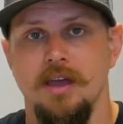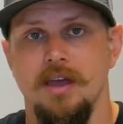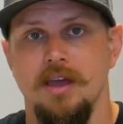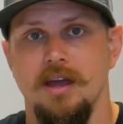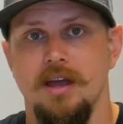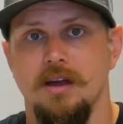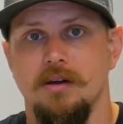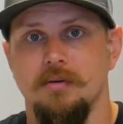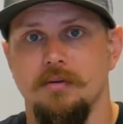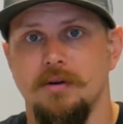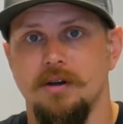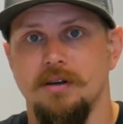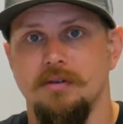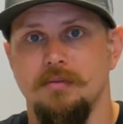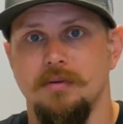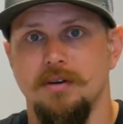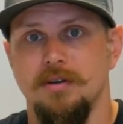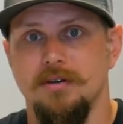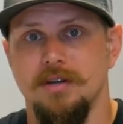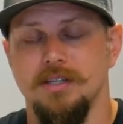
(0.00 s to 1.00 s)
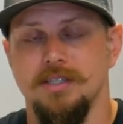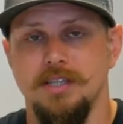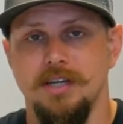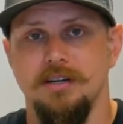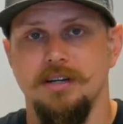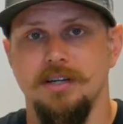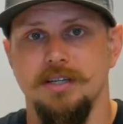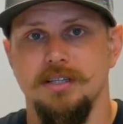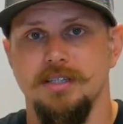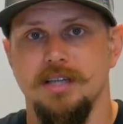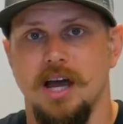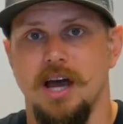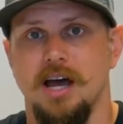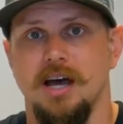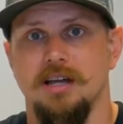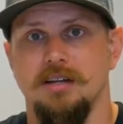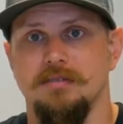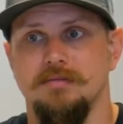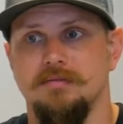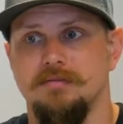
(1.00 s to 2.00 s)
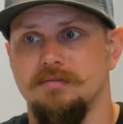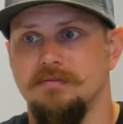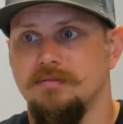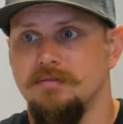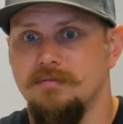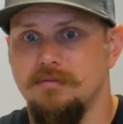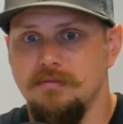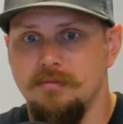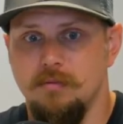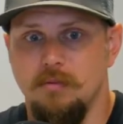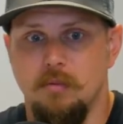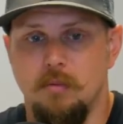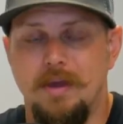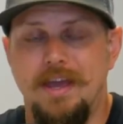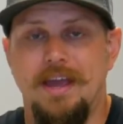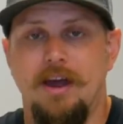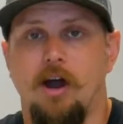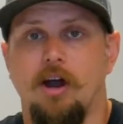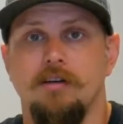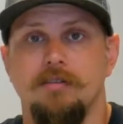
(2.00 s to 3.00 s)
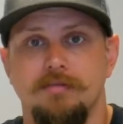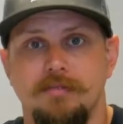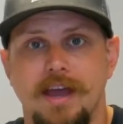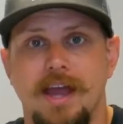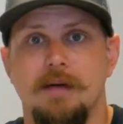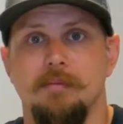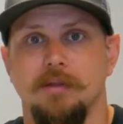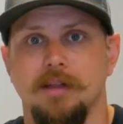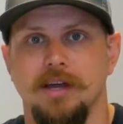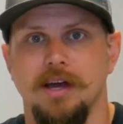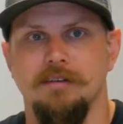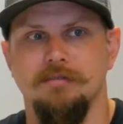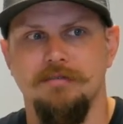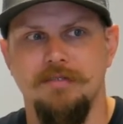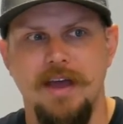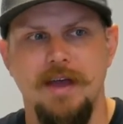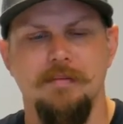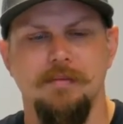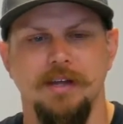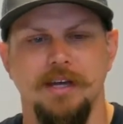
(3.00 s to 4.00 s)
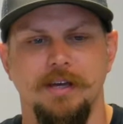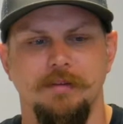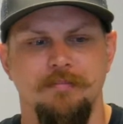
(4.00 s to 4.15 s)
You know, we're doing a series on We Are Family, on family.